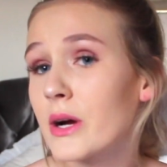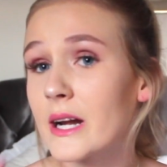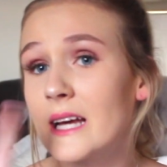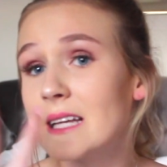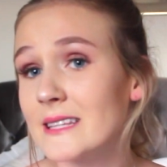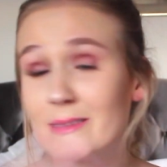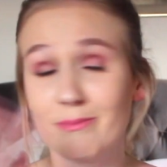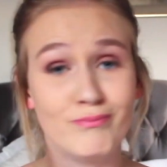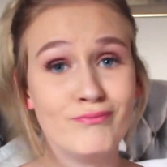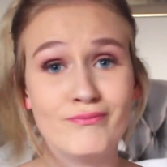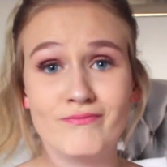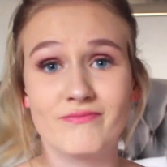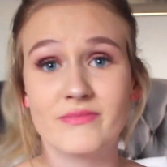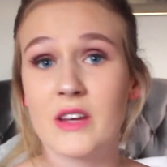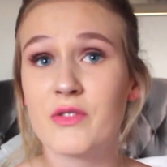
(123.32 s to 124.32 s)
pretty,
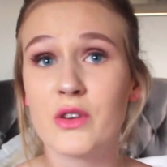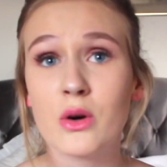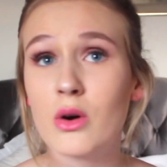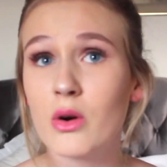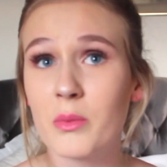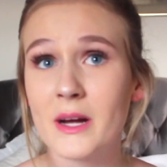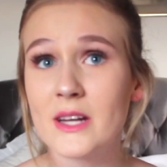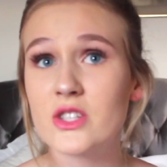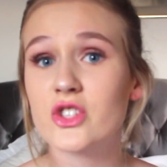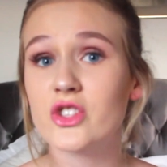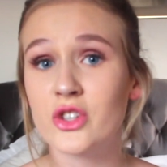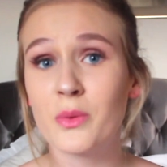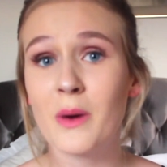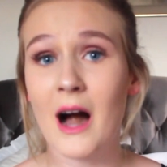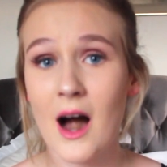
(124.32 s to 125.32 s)
mm-mm. If you were a witch,
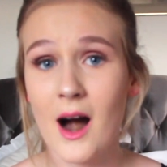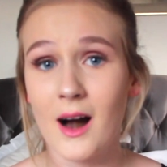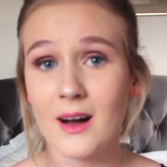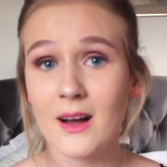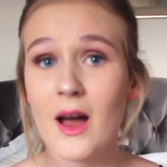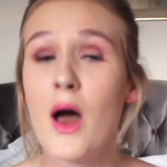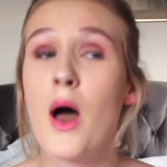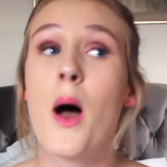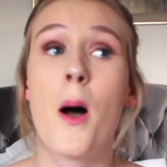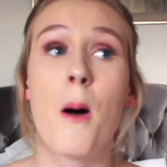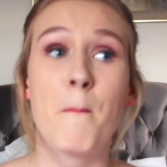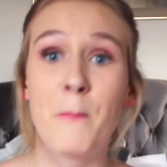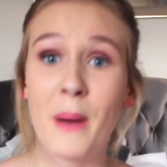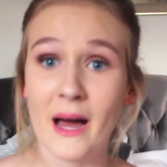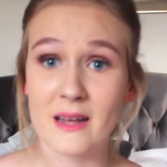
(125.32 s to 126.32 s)
you were hung
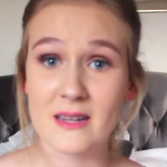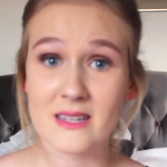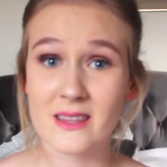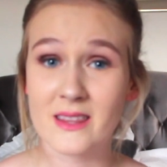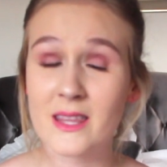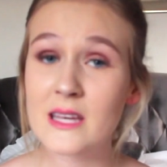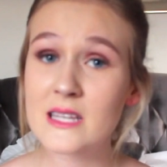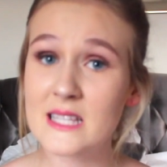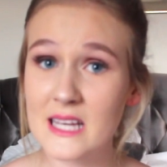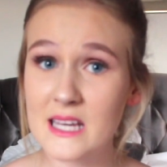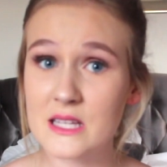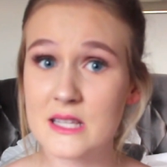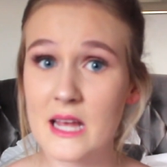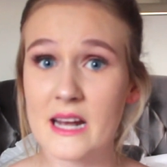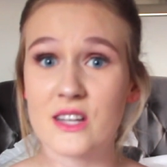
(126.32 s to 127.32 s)
but this
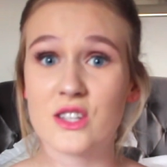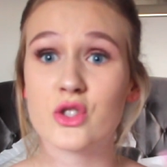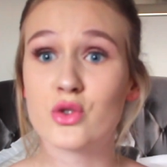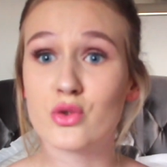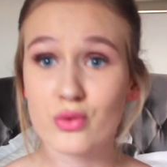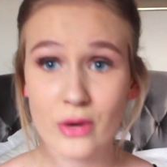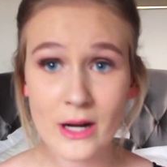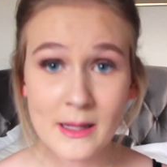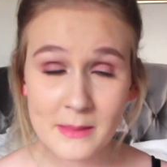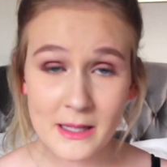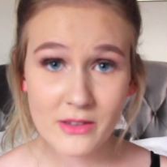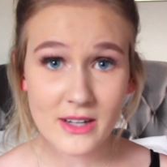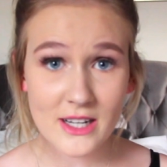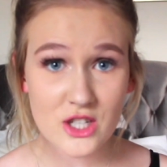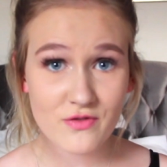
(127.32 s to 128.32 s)
is an
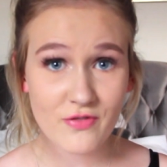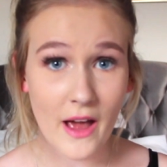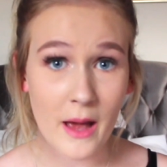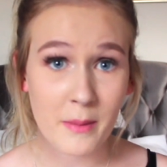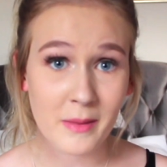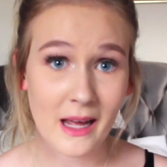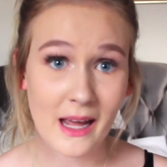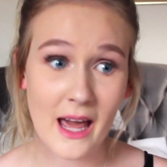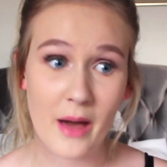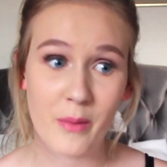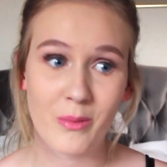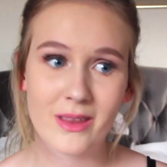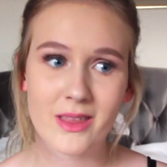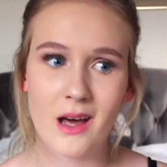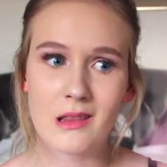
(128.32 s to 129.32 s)
extremely rich family
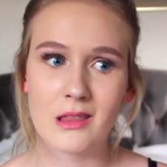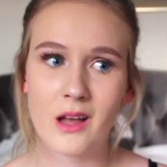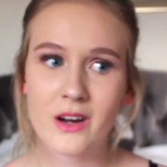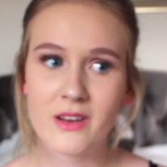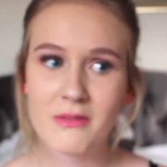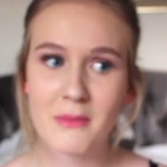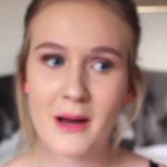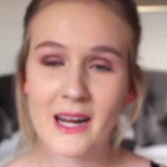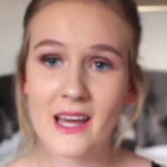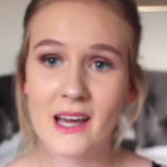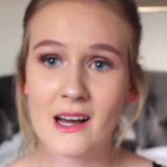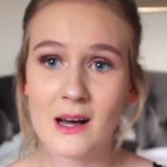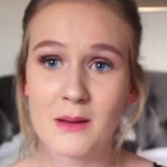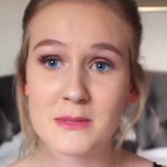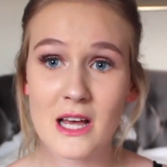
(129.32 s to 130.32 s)
and with a lot of
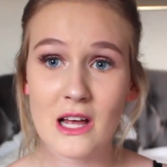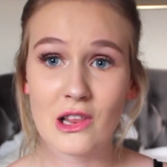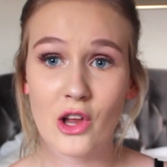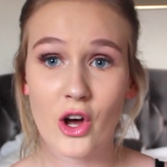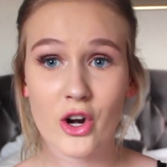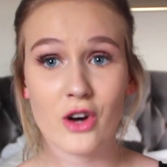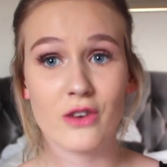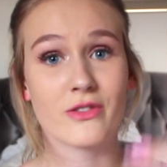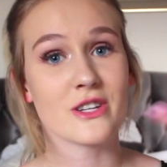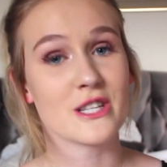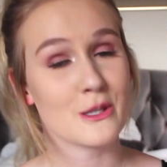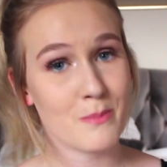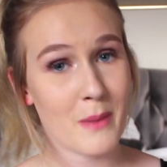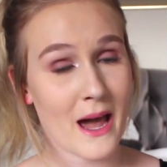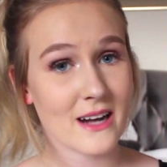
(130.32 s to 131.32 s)
money comes a lot of
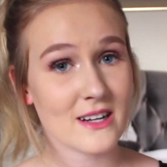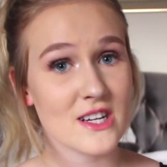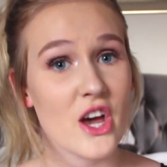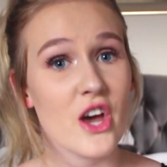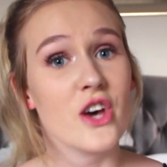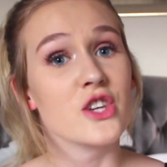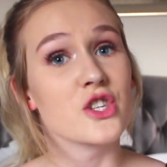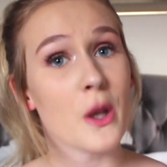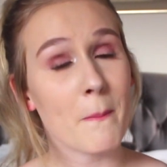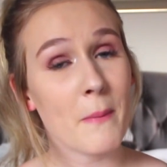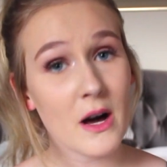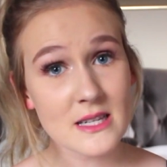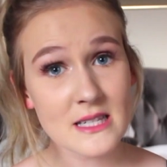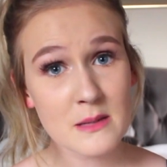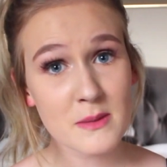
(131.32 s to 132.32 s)
respect. So
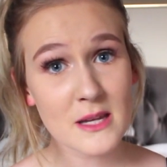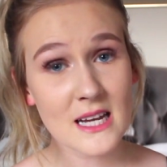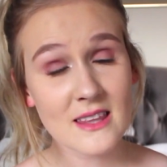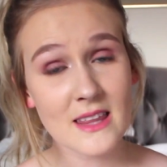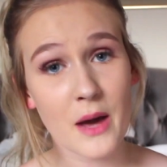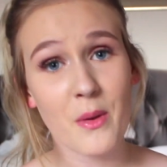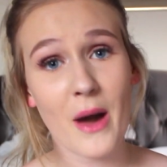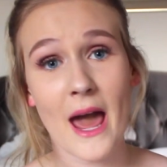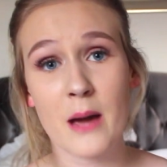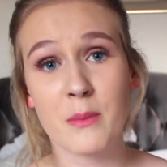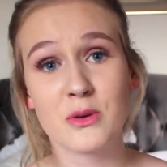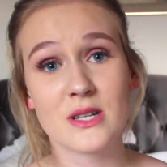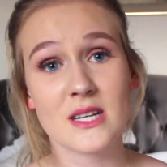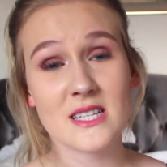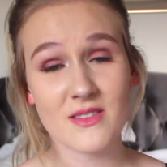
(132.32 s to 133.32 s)
possibly they were
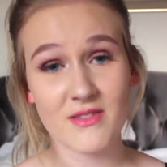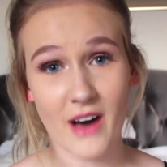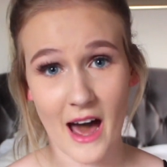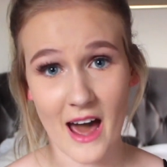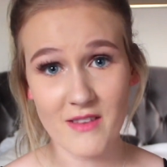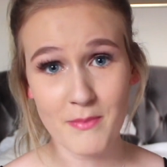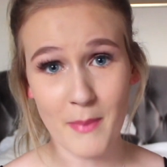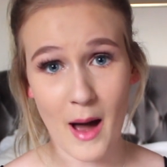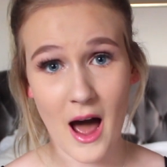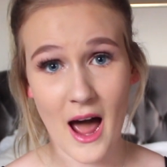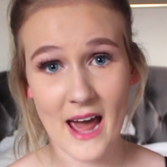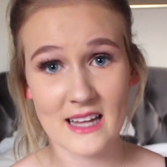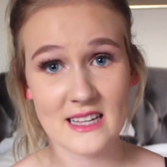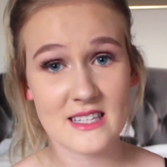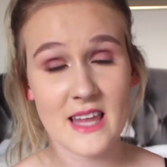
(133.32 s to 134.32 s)
able to survive
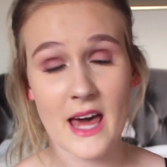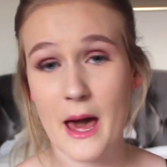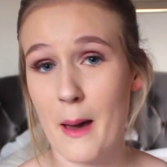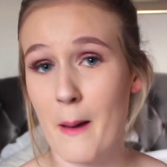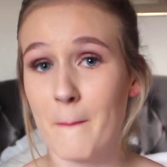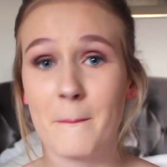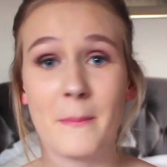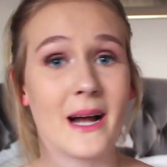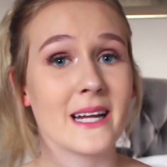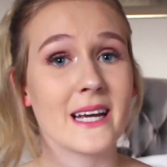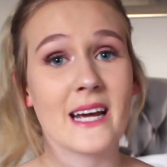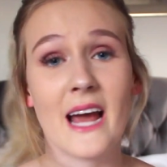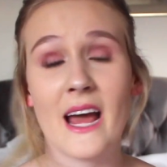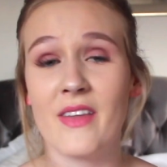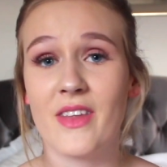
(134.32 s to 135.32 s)
behind their
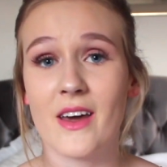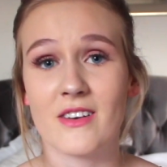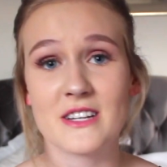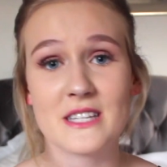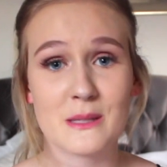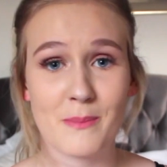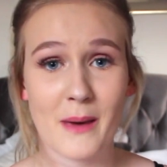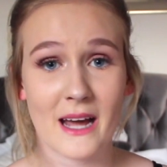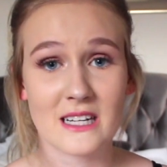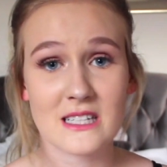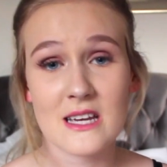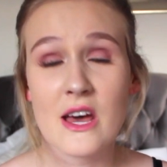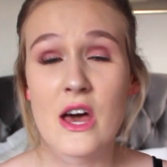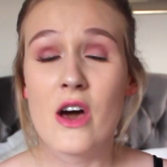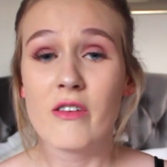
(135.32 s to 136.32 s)
money and their
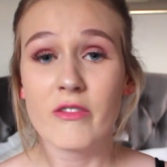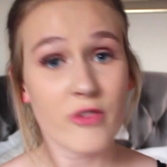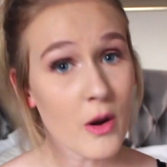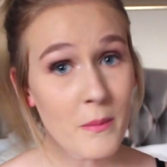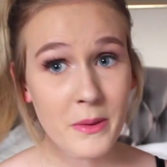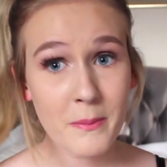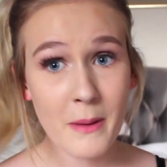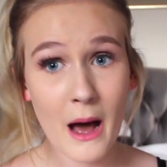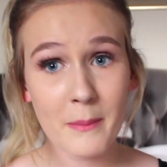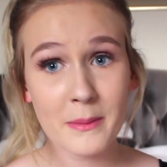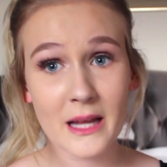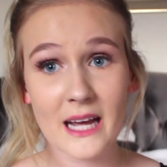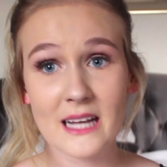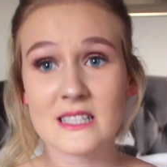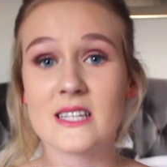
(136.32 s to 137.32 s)
respect from the
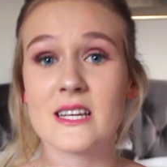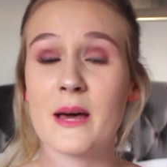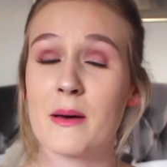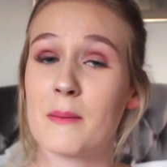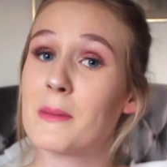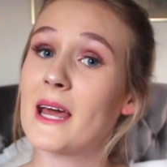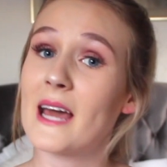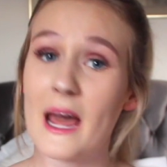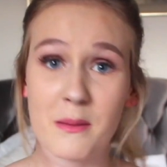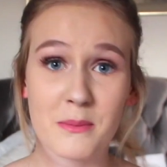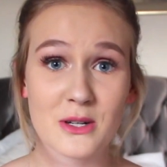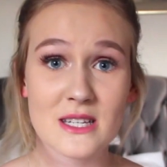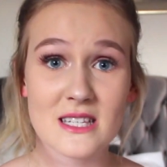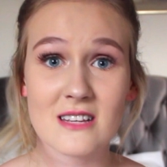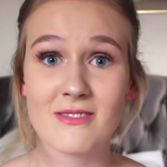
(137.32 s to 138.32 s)
public to be
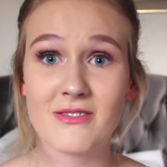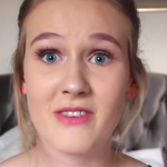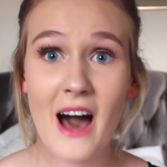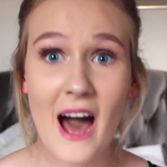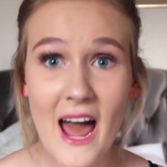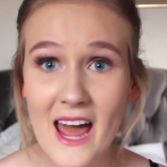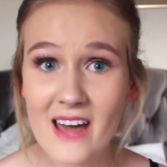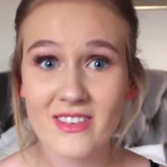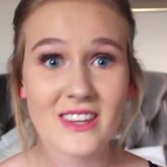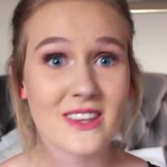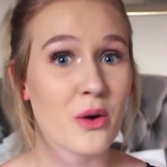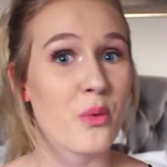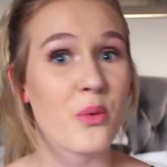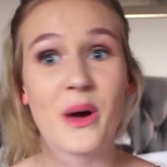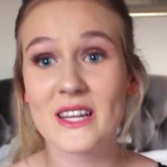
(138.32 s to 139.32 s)
able to survive
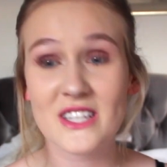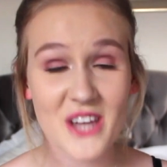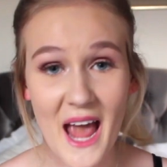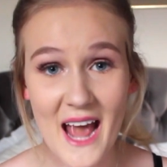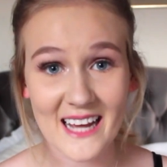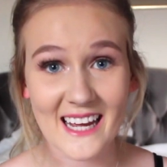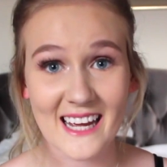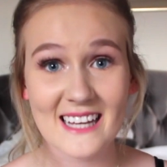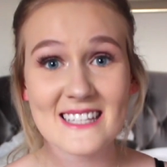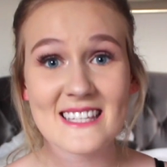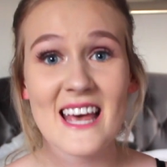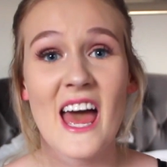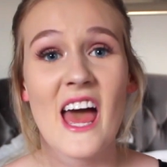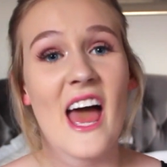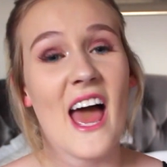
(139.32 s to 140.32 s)
the witch hangings